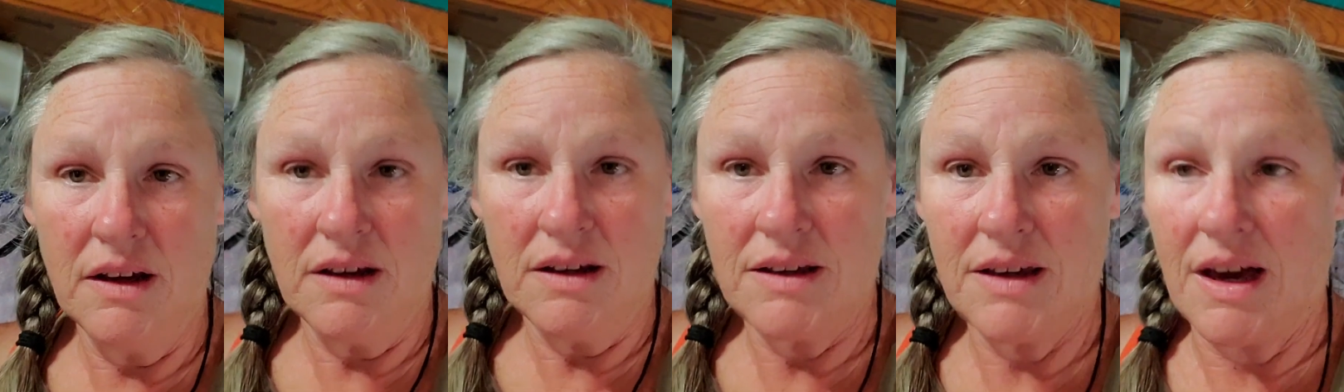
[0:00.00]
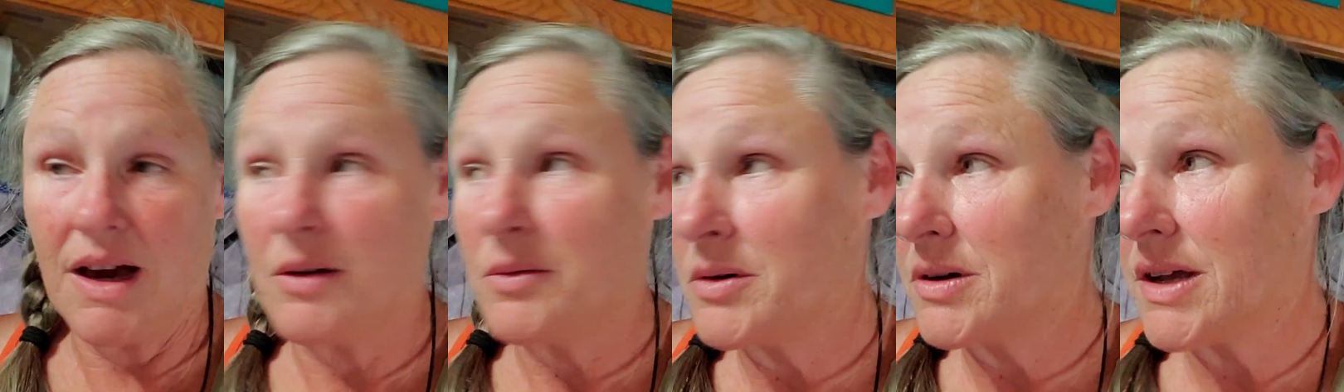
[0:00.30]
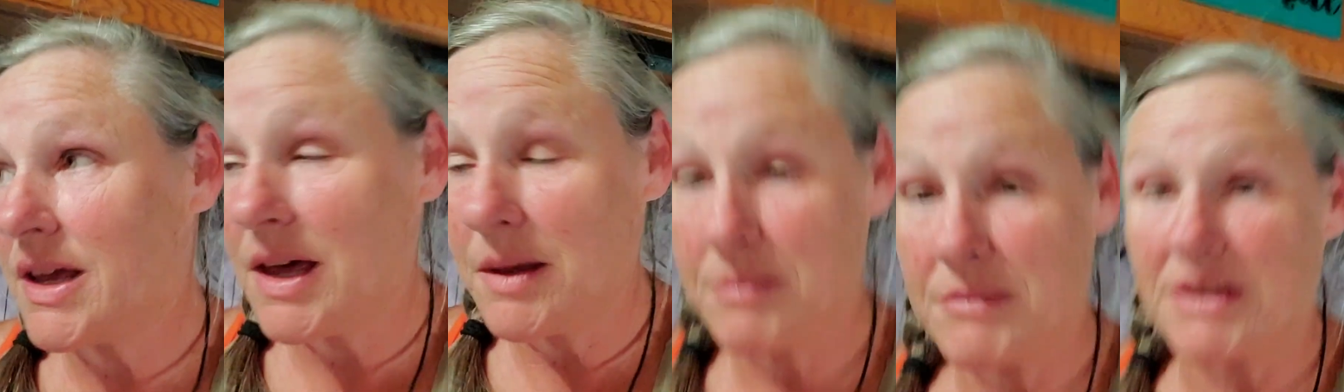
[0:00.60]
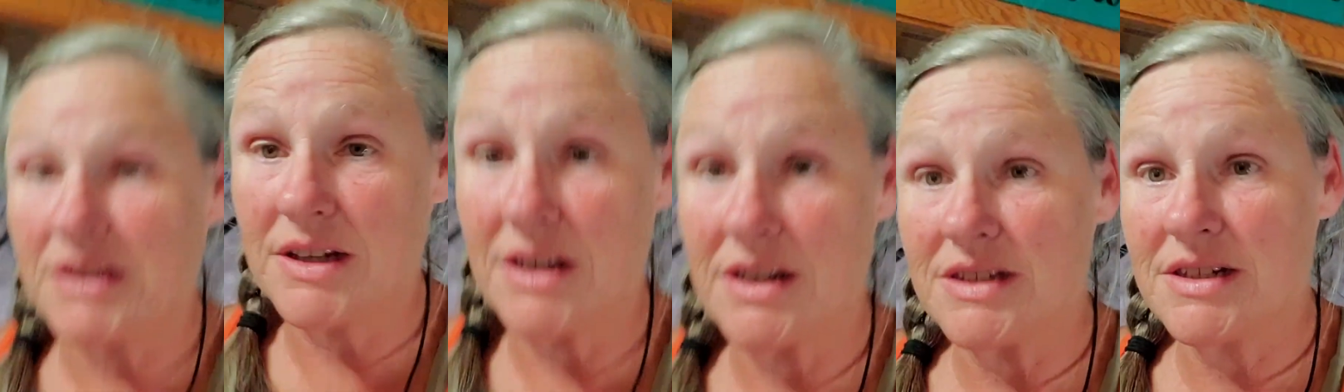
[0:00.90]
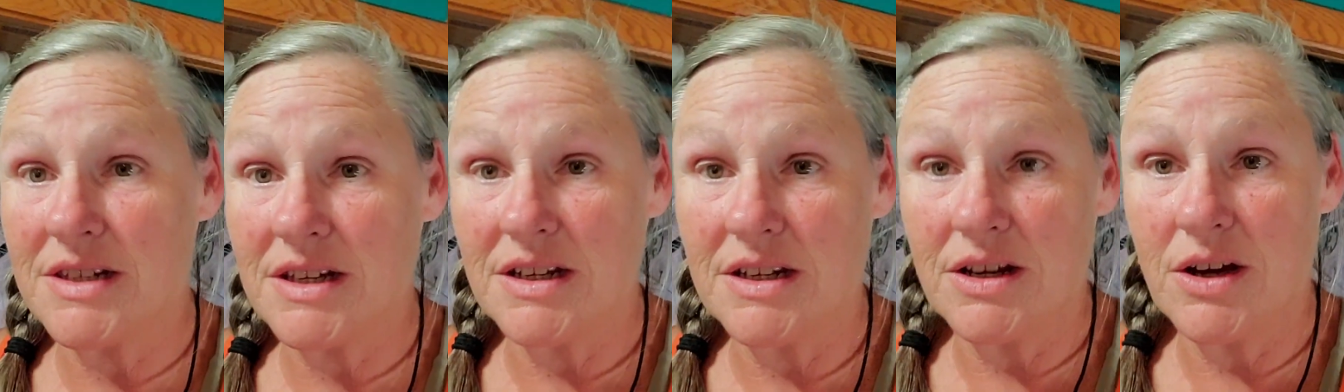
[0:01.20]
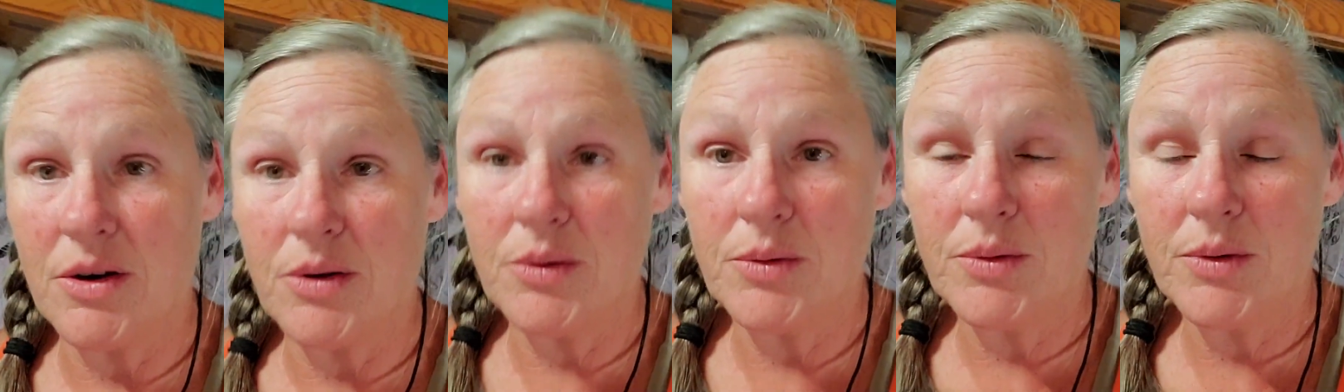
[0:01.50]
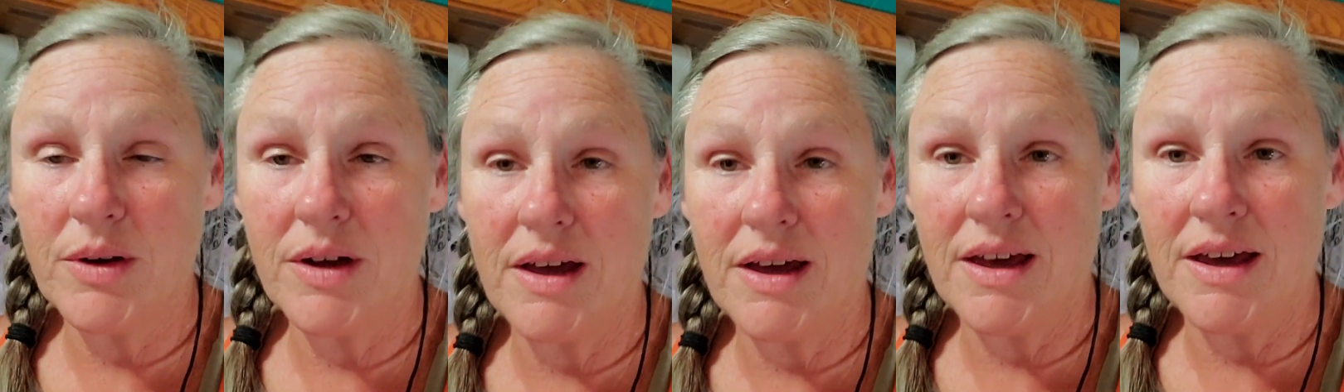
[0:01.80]
yeah, we're camped at a casino,
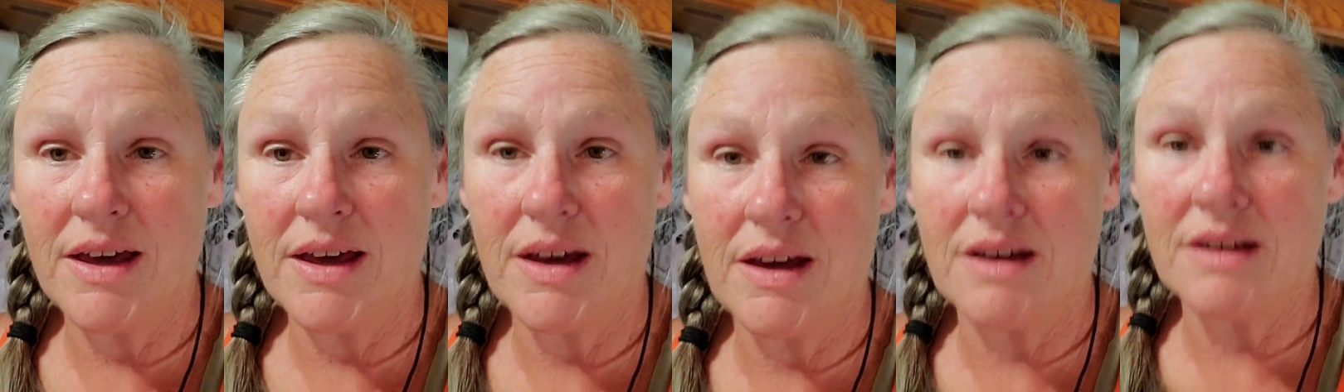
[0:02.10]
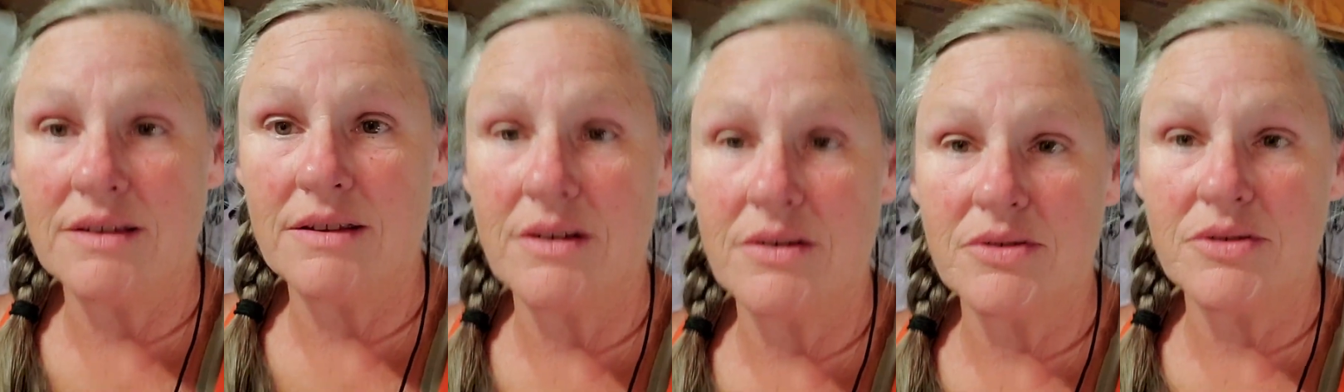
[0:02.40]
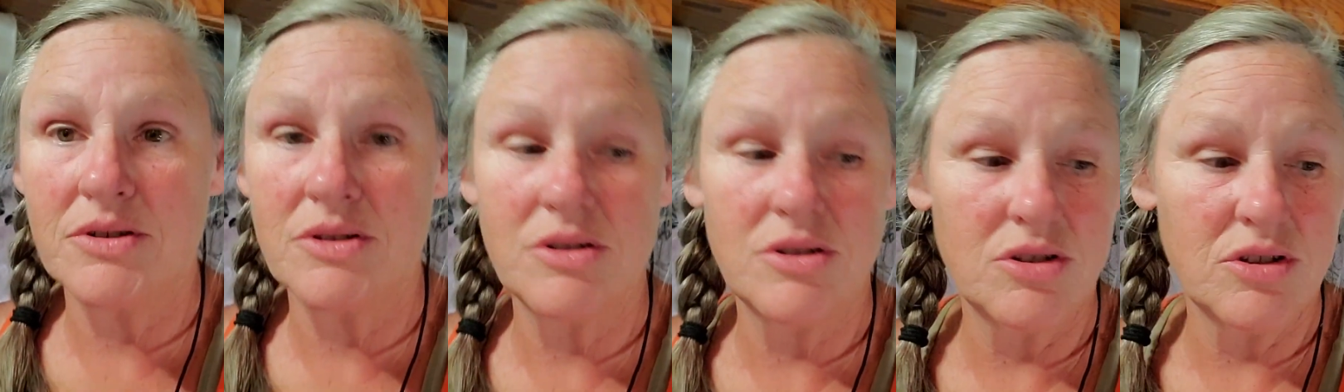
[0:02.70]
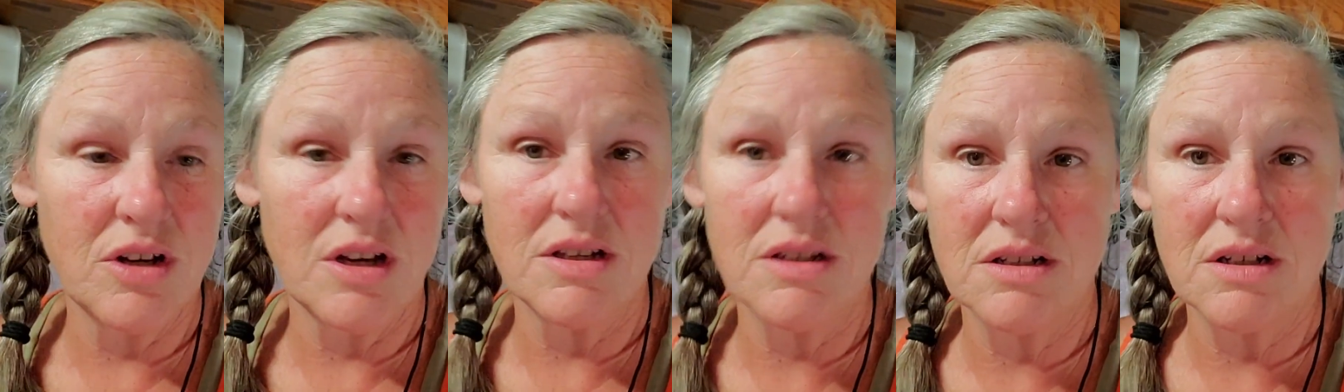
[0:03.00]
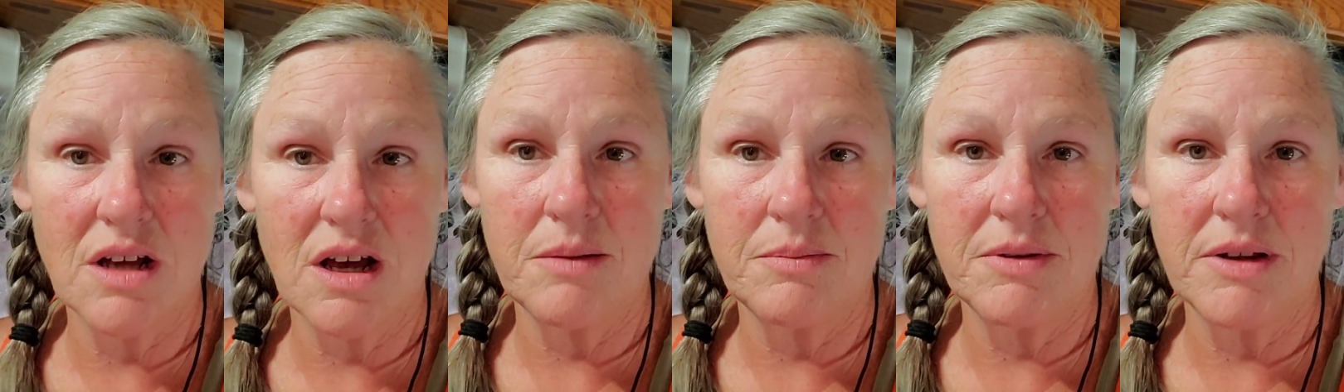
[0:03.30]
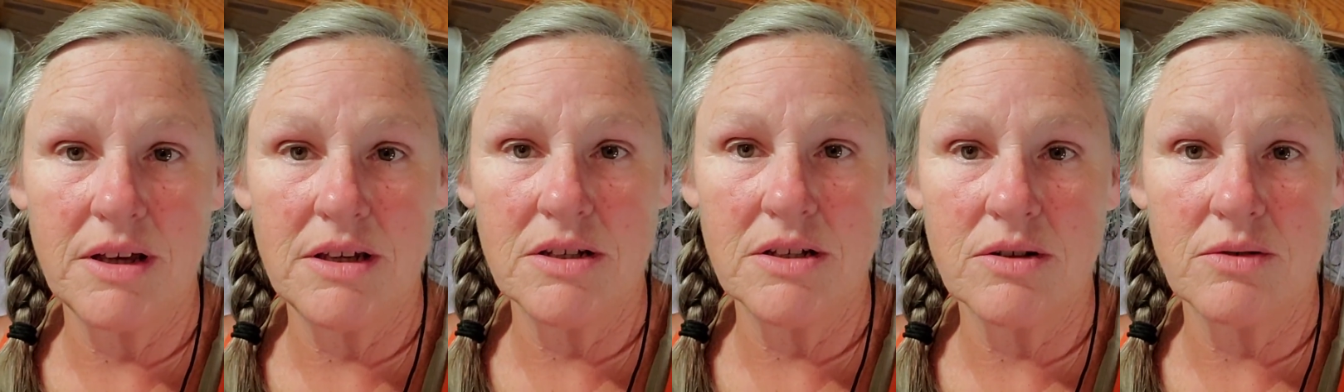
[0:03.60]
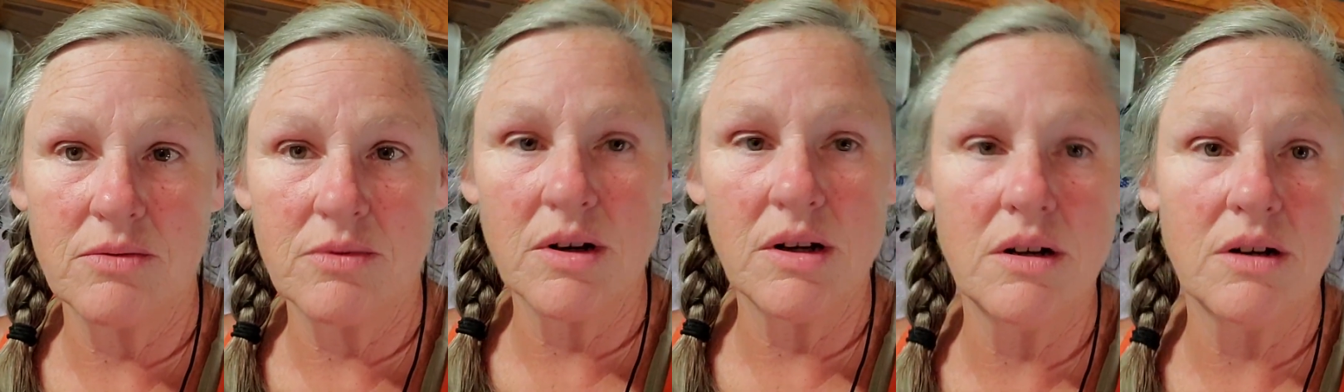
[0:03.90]
and there's just not a place
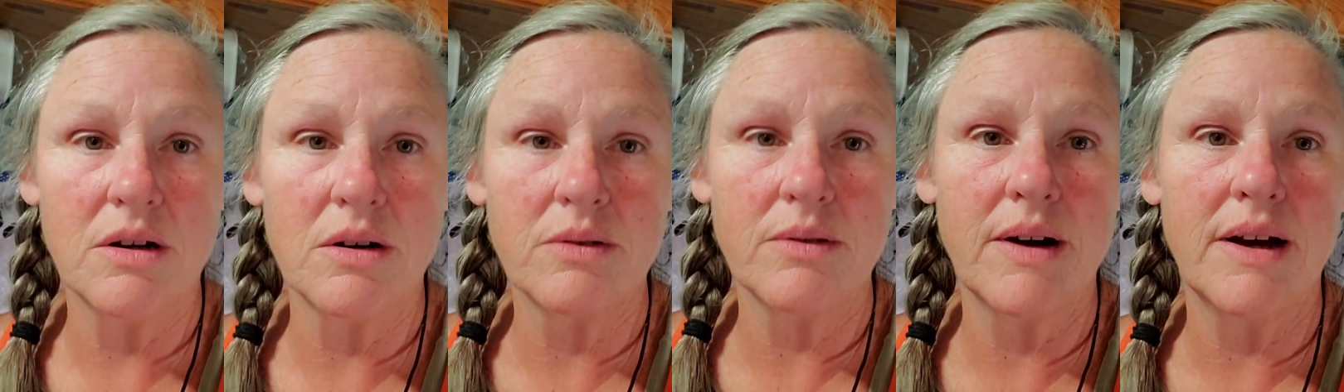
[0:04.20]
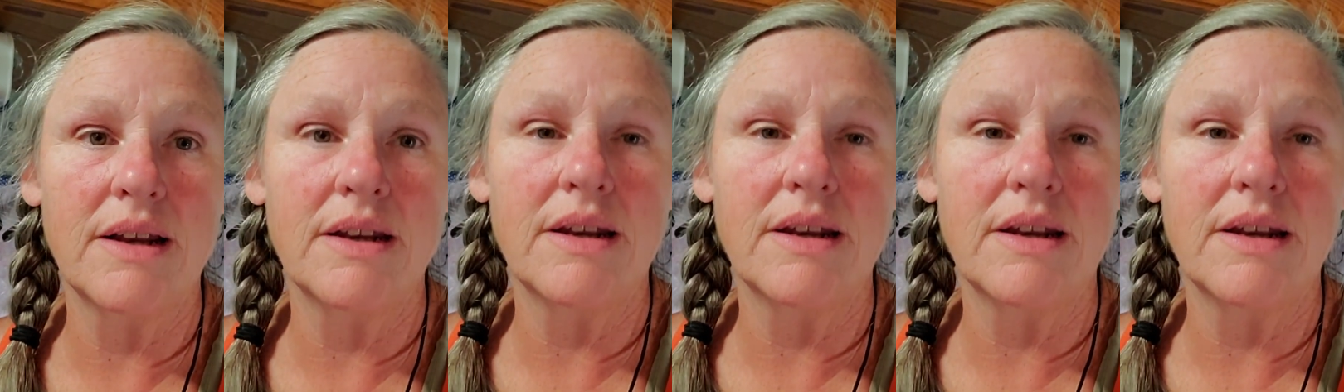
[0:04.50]
to run her right